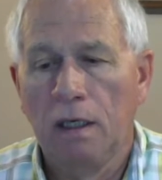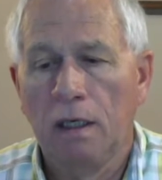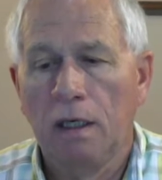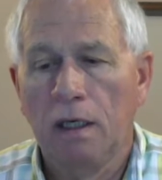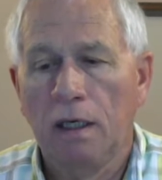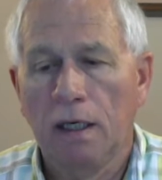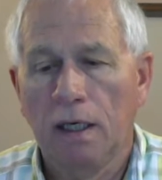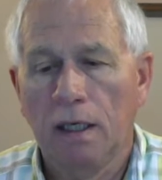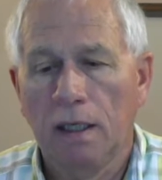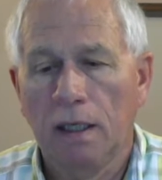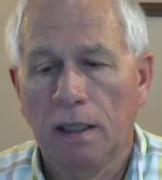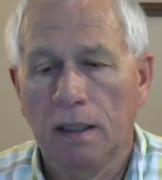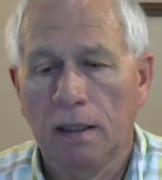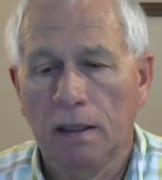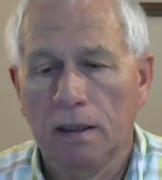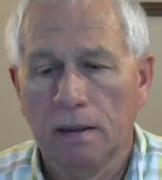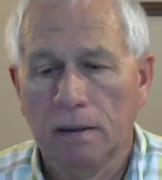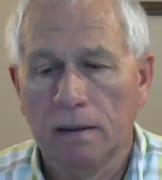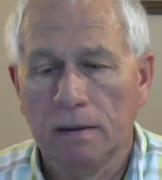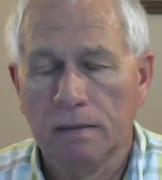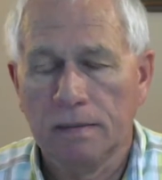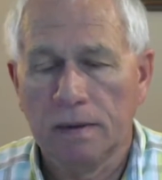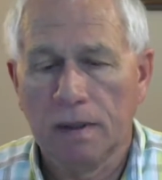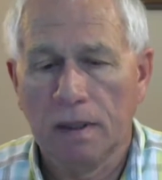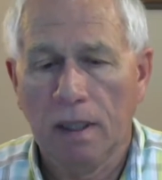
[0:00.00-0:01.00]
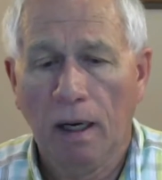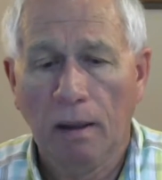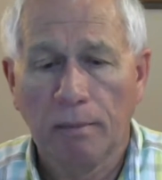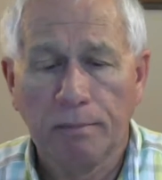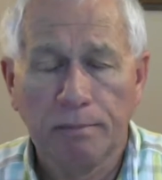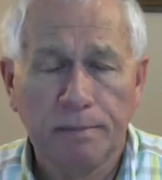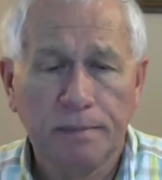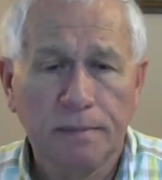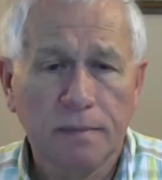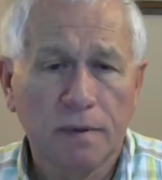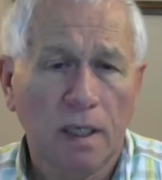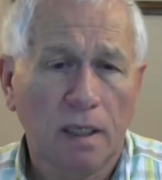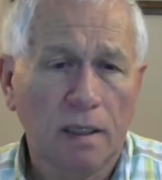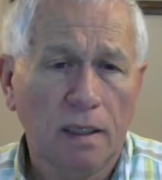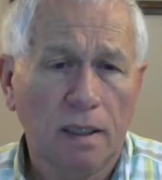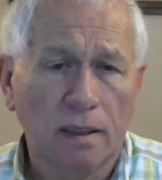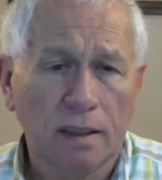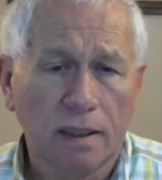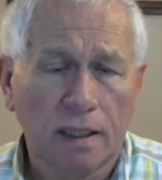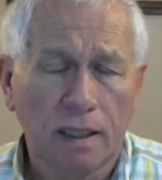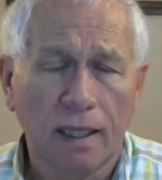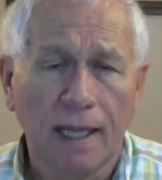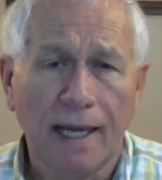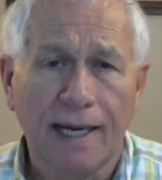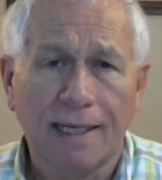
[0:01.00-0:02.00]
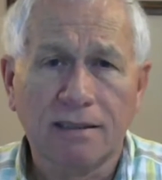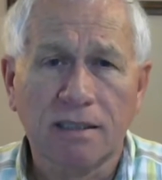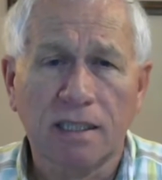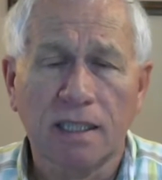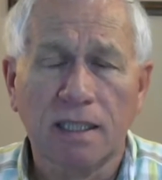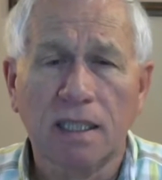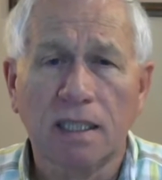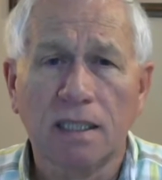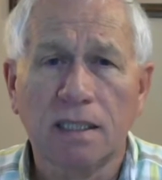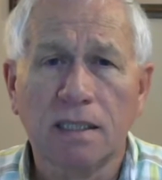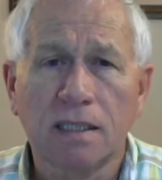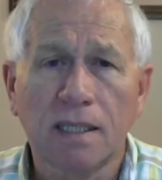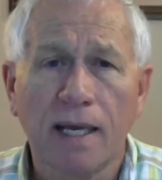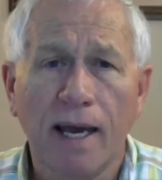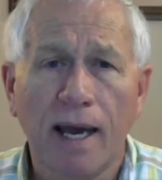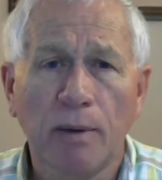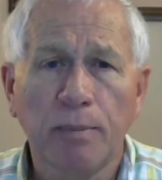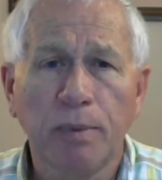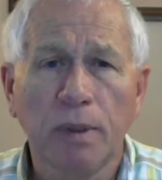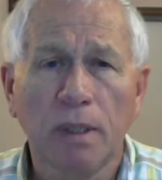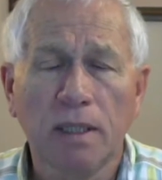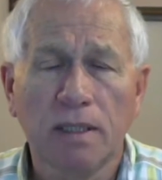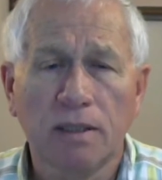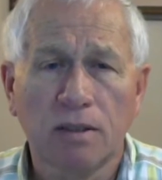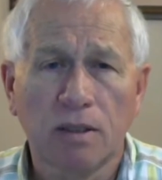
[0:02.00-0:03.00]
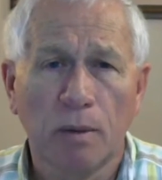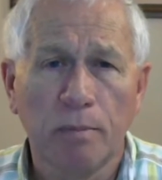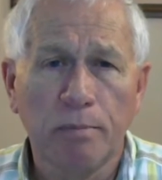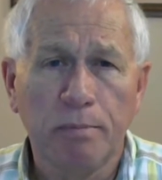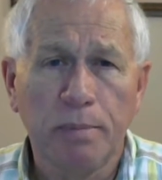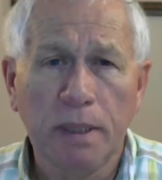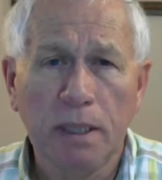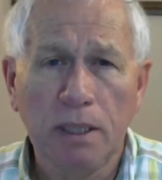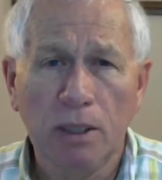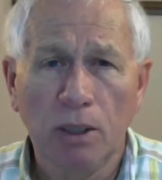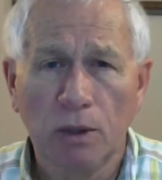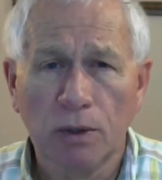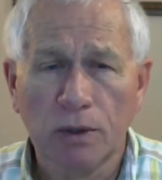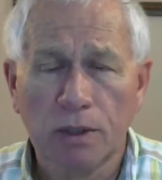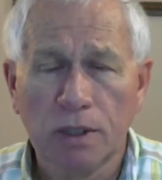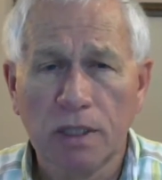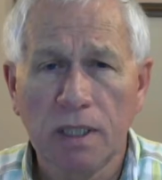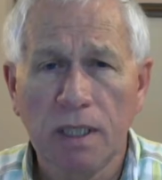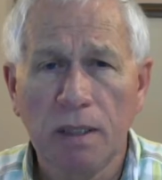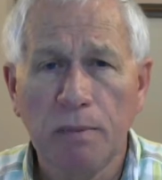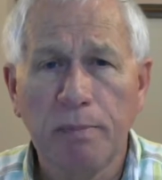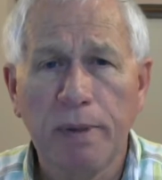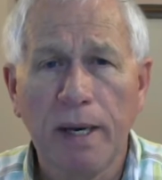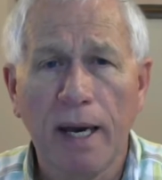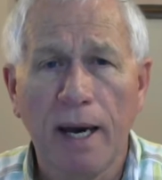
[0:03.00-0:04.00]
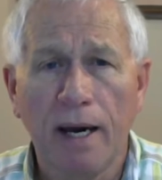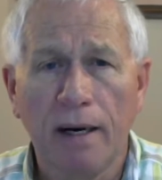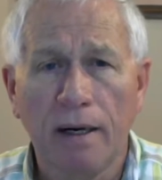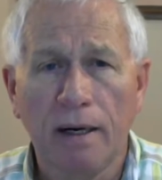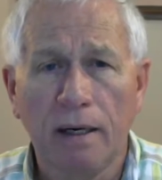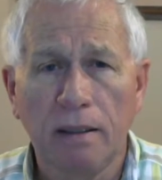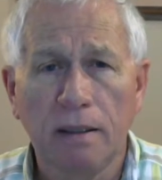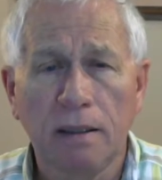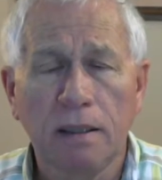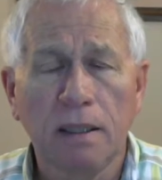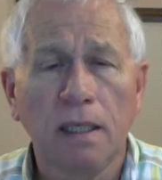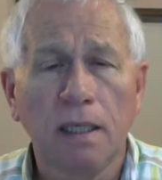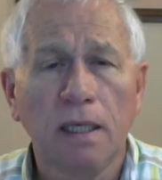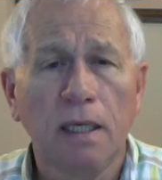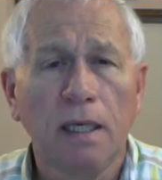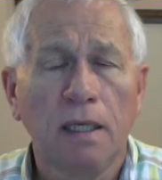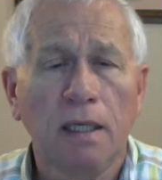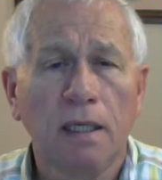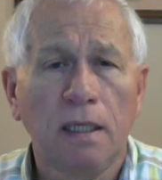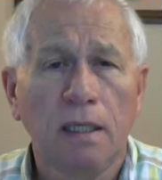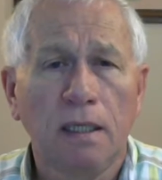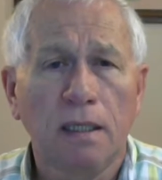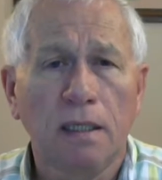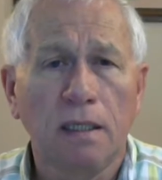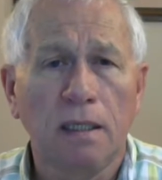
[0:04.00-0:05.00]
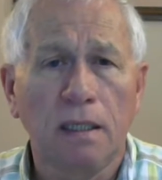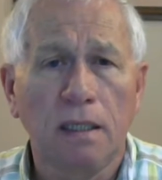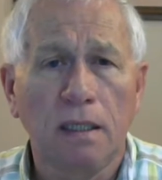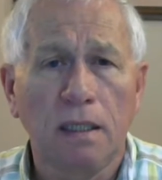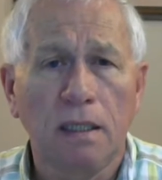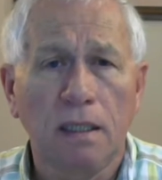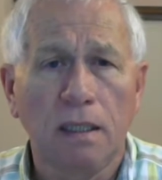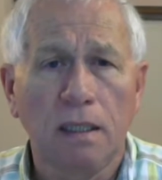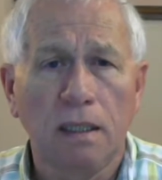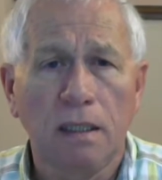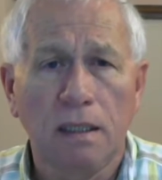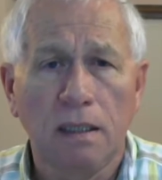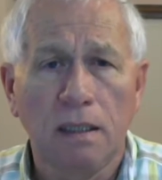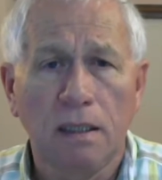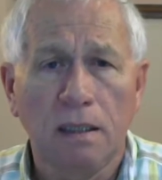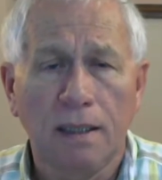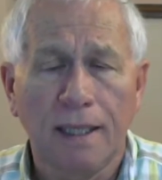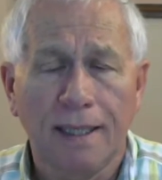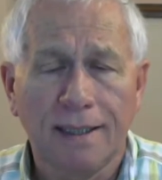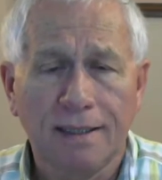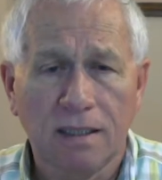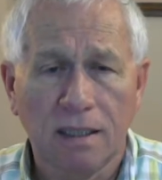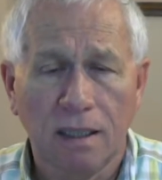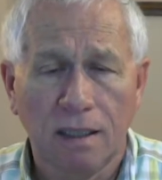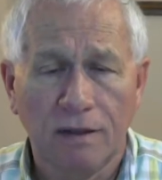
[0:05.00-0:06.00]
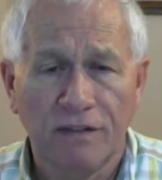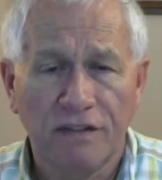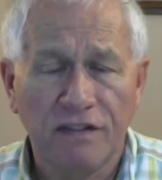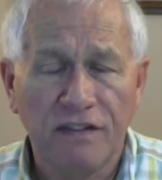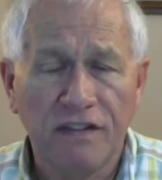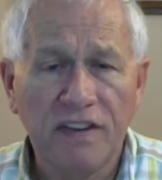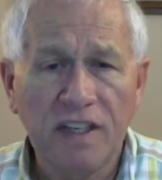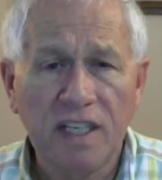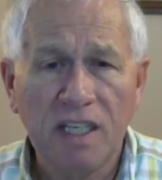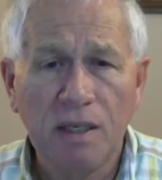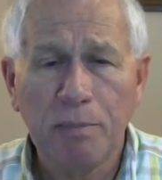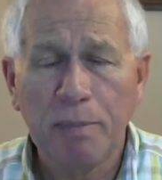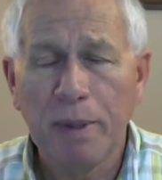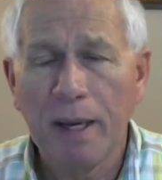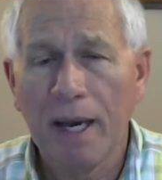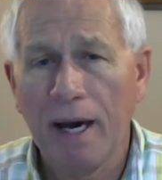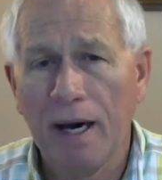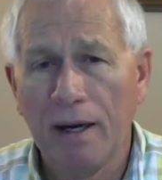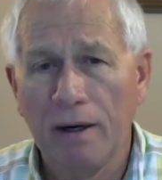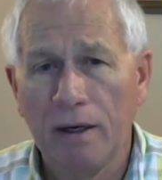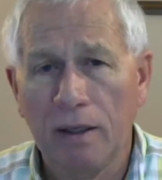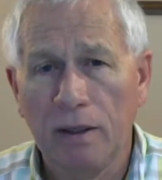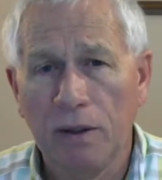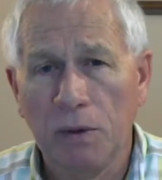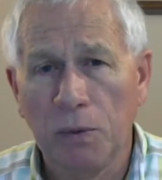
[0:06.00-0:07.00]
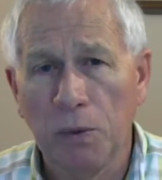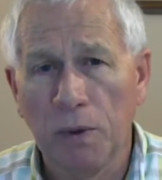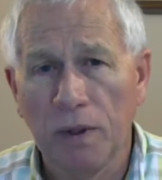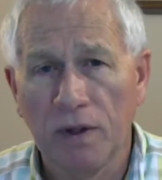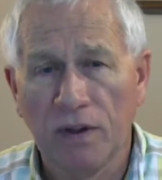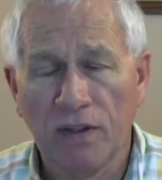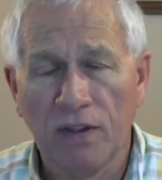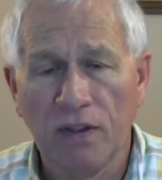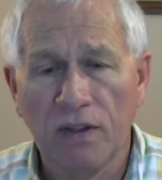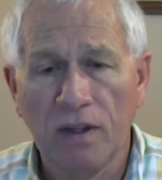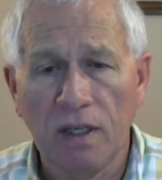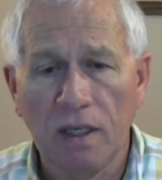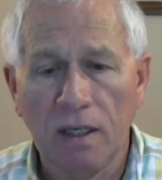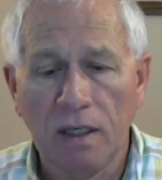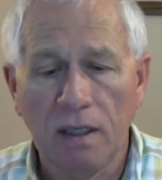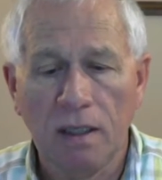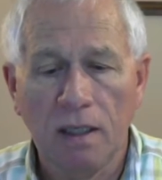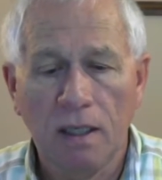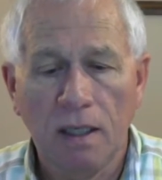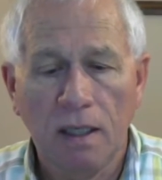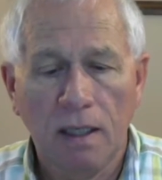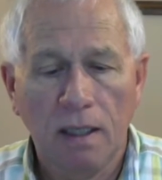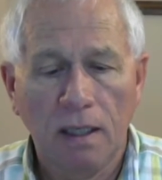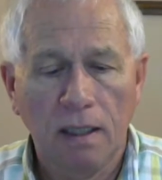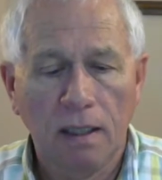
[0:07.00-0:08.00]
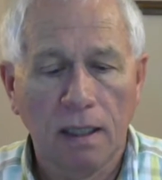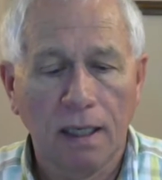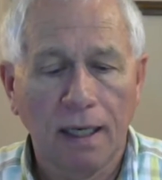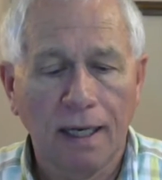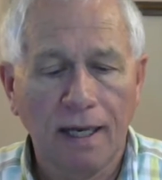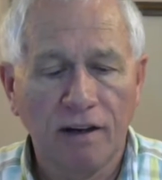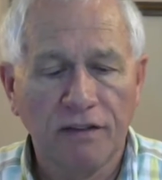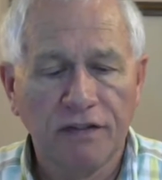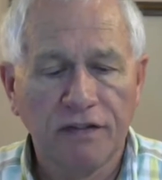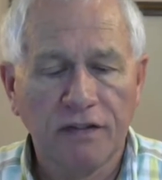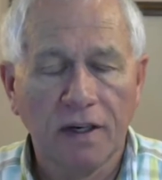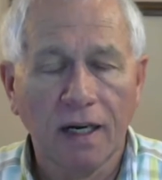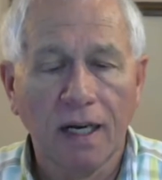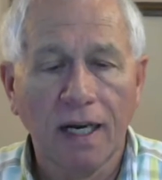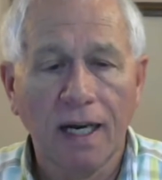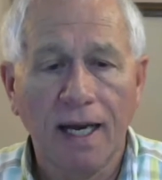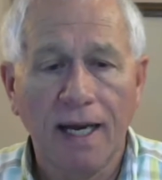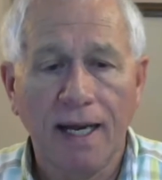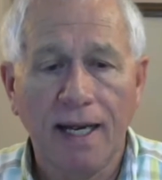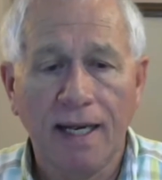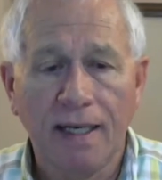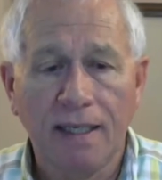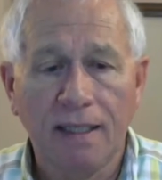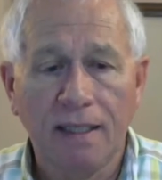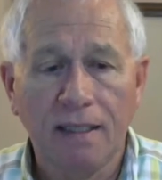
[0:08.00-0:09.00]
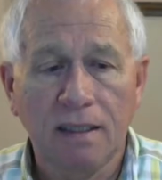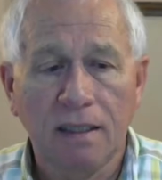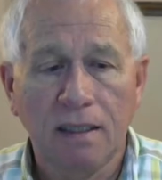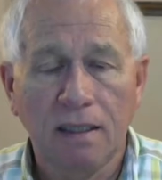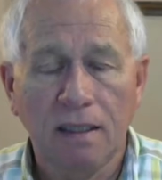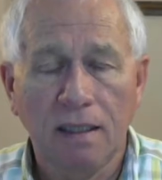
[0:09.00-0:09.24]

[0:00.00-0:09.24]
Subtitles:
The classic example is a BOC pattern. That's a V pattern with the left leg